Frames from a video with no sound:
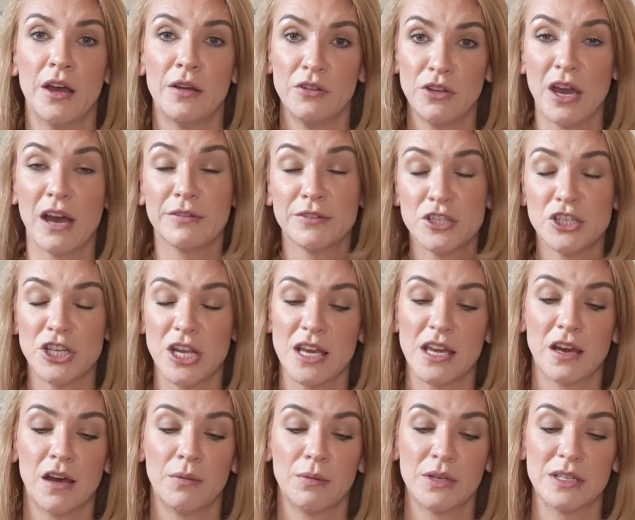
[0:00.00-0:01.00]
you have to
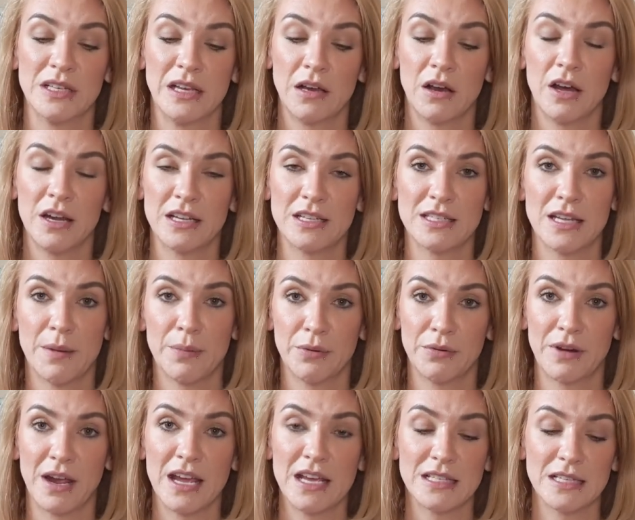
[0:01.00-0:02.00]
shake it up because it kind of
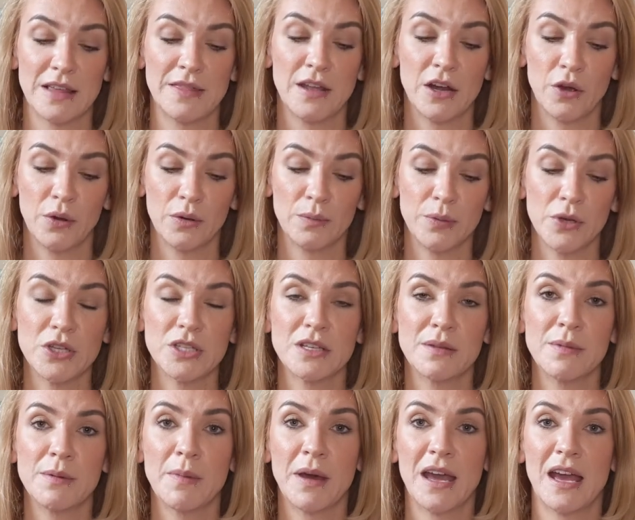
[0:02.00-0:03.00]
separates, and then I would put
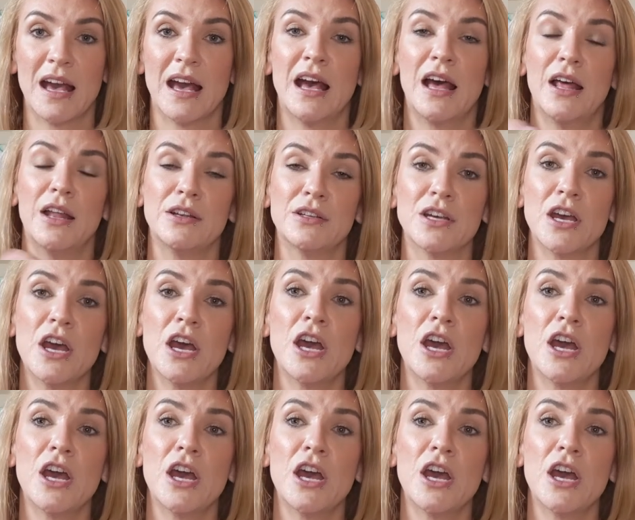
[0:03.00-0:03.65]
some in my hand,